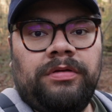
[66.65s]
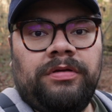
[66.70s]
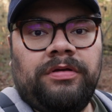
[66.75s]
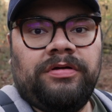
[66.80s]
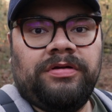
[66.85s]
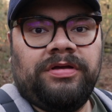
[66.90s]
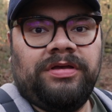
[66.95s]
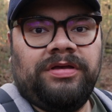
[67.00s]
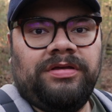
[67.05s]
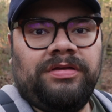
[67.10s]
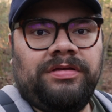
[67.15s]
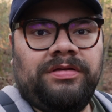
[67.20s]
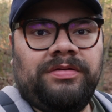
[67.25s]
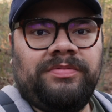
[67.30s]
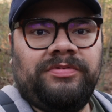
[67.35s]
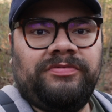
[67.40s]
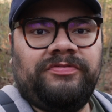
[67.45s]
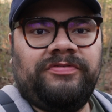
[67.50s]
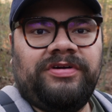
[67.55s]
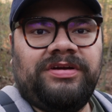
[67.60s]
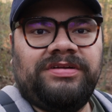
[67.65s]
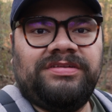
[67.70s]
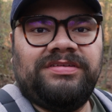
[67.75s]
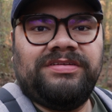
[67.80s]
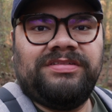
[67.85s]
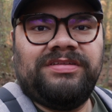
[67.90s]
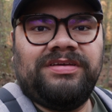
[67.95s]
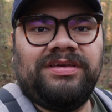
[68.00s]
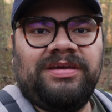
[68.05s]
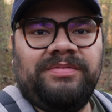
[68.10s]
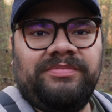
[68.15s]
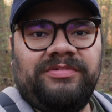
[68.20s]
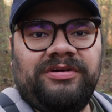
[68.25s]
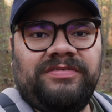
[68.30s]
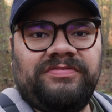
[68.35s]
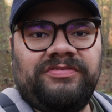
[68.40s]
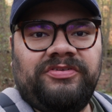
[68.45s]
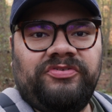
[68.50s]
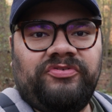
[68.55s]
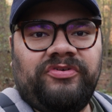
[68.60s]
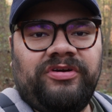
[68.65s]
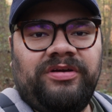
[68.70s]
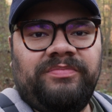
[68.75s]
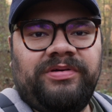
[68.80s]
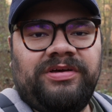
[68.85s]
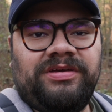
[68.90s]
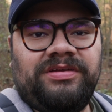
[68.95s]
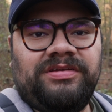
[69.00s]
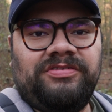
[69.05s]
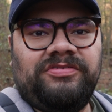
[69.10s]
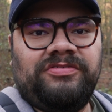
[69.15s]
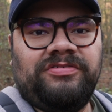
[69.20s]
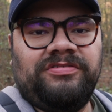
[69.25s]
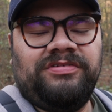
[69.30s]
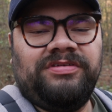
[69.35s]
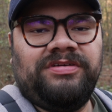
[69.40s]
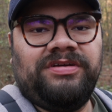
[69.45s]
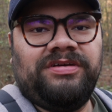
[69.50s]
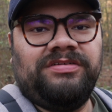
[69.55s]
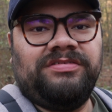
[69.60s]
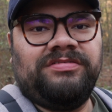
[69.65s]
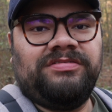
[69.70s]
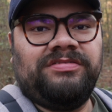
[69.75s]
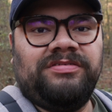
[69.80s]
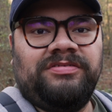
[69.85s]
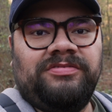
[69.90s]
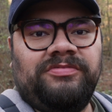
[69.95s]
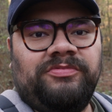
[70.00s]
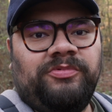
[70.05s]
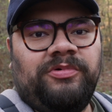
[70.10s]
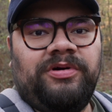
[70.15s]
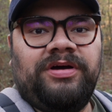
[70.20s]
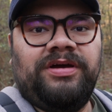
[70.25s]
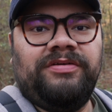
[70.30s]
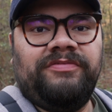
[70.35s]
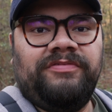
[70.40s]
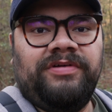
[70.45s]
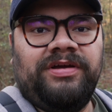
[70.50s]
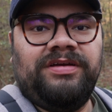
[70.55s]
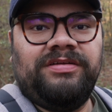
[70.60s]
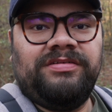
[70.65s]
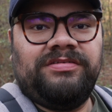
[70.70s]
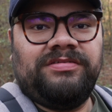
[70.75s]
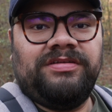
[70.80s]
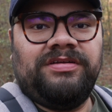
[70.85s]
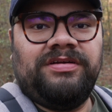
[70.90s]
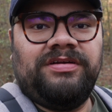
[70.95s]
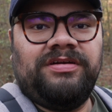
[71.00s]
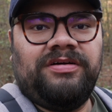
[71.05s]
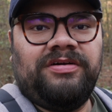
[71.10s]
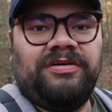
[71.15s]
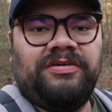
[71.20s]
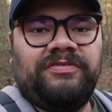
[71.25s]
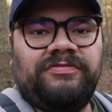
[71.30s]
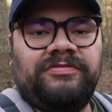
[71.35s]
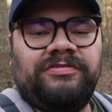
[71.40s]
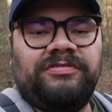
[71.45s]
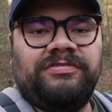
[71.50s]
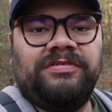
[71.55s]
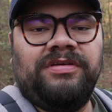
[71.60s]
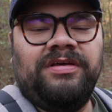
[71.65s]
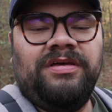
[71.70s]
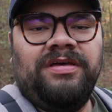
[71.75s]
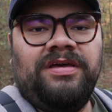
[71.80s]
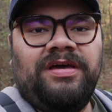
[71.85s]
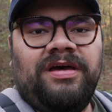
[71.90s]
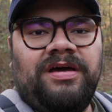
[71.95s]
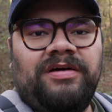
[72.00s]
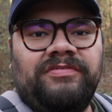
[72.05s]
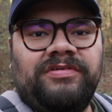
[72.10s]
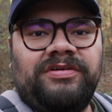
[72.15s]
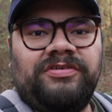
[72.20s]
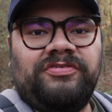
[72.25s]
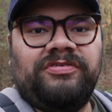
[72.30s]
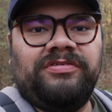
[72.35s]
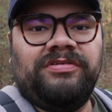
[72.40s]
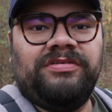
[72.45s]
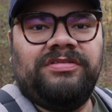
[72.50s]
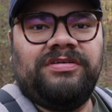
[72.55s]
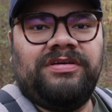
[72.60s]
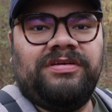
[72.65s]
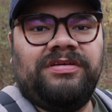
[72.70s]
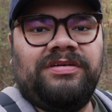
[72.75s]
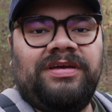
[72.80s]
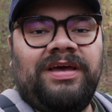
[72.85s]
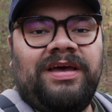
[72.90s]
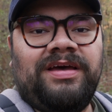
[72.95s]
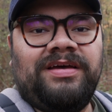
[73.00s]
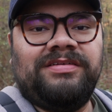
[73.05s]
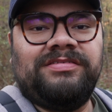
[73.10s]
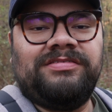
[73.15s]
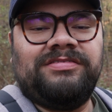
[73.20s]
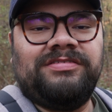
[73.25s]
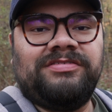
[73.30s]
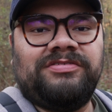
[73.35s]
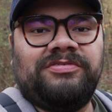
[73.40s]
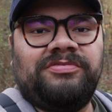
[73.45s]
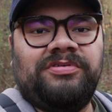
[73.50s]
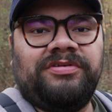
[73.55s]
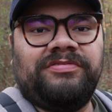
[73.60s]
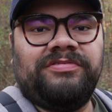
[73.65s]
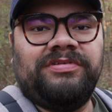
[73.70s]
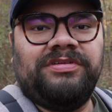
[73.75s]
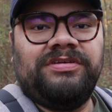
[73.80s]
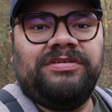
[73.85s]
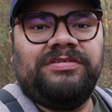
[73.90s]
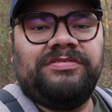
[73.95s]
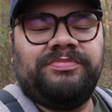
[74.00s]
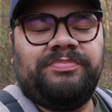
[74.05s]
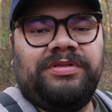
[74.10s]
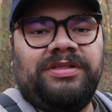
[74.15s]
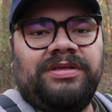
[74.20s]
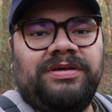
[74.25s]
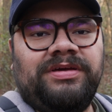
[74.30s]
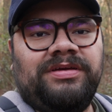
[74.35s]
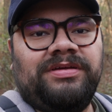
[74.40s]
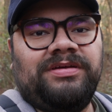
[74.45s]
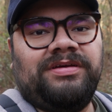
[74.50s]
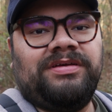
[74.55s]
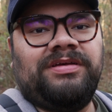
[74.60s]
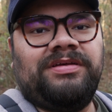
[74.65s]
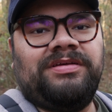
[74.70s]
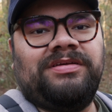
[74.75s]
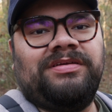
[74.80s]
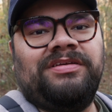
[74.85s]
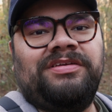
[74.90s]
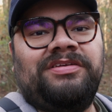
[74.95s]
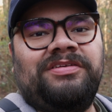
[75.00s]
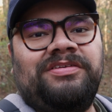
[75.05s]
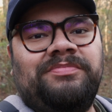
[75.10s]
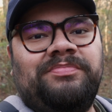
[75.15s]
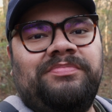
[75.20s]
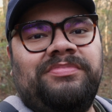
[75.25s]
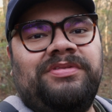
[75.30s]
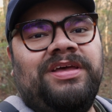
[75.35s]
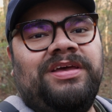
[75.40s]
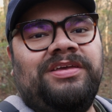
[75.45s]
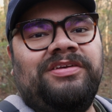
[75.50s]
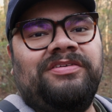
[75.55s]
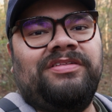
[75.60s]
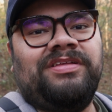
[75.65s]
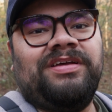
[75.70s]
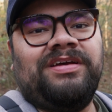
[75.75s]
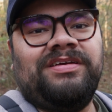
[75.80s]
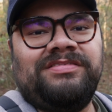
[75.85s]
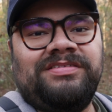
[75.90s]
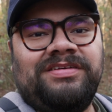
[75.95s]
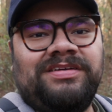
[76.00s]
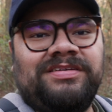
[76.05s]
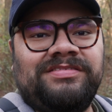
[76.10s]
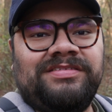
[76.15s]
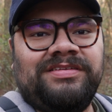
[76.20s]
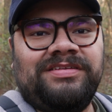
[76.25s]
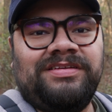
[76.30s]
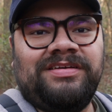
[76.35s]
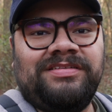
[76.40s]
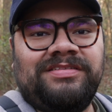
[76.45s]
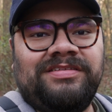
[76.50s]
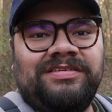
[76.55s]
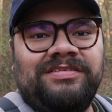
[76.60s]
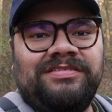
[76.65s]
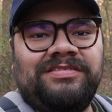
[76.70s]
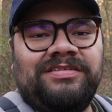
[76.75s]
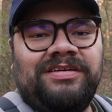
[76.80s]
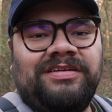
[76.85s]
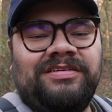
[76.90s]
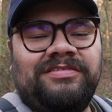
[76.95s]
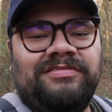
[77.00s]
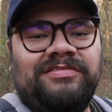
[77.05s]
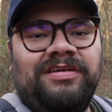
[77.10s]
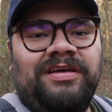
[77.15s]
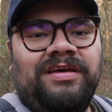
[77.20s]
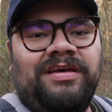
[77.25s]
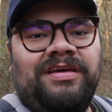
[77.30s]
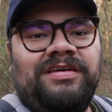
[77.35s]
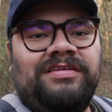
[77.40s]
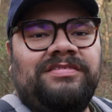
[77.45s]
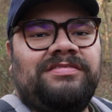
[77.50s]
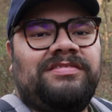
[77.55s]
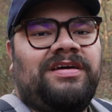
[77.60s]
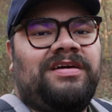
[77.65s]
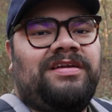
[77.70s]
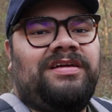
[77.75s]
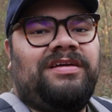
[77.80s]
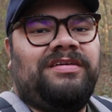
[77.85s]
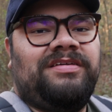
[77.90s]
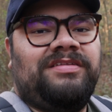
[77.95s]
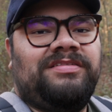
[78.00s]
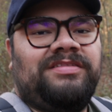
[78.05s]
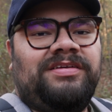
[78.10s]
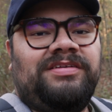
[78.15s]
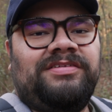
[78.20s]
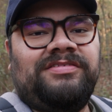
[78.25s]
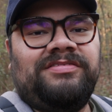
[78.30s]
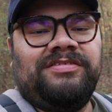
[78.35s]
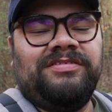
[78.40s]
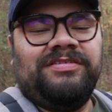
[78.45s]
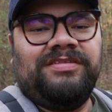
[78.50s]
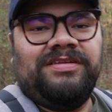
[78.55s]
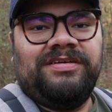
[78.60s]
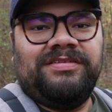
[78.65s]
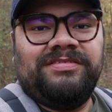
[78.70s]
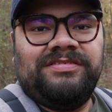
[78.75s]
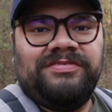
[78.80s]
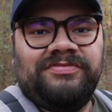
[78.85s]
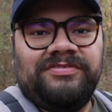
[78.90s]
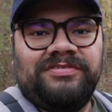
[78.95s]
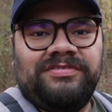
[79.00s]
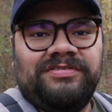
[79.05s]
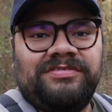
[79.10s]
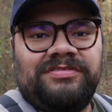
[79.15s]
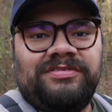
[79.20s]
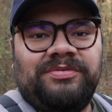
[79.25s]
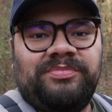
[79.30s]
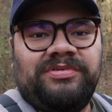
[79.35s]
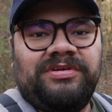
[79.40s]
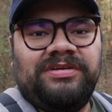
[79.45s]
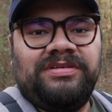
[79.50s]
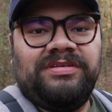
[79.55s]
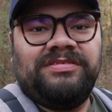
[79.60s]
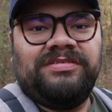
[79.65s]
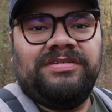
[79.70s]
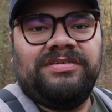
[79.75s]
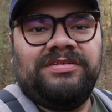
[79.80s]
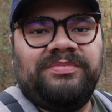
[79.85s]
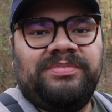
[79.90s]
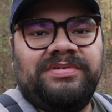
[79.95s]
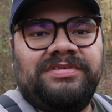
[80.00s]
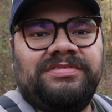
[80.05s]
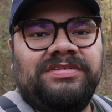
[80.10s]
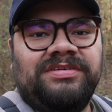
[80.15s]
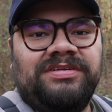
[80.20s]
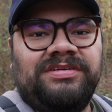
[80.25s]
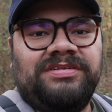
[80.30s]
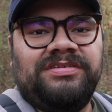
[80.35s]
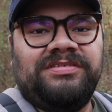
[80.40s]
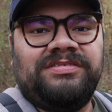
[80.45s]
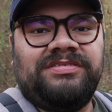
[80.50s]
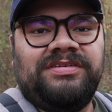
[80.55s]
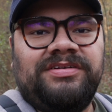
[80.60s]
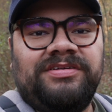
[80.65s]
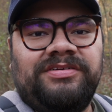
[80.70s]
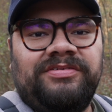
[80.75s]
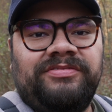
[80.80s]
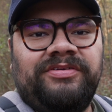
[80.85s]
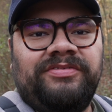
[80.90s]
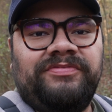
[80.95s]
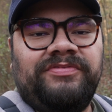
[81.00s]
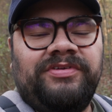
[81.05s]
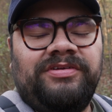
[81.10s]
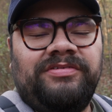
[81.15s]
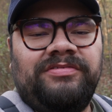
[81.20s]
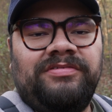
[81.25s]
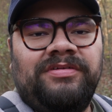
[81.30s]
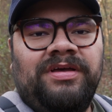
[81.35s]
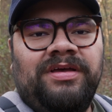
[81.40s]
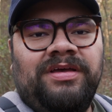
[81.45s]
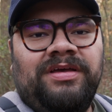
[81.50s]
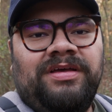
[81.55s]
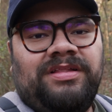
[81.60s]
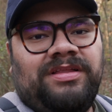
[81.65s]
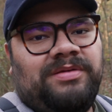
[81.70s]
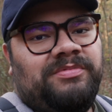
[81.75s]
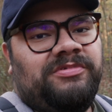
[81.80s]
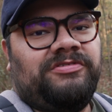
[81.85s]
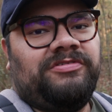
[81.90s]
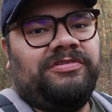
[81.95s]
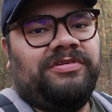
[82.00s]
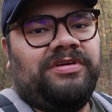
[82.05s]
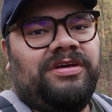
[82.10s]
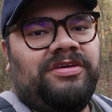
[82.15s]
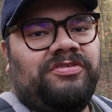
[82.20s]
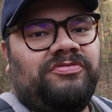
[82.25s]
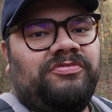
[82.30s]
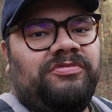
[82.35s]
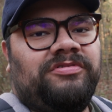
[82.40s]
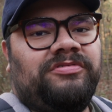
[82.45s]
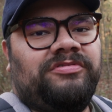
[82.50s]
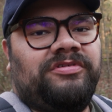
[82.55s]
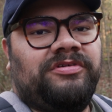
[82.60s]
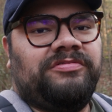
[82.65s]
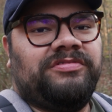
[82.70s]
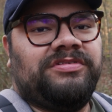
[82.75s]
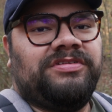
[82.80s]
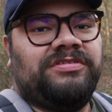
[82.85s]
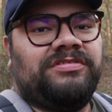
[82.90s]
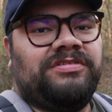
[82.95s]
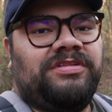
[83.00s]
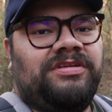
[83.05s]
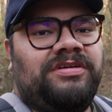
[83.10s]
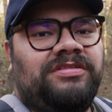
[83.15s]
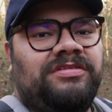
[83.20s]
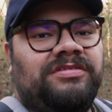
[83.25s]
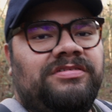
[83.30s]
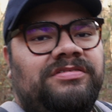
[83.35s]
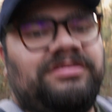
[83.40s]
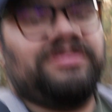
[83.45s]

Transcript: Okay, before I take the camera off the tripod and show you guys the wide range that it offers, I want to show you guys this quick release plate that Ulanzi has sent out to the channel. Shout out and thank you to Ulanzi for supporting the channel by sending us gear to review. Let me show you guys real quick what this claw looks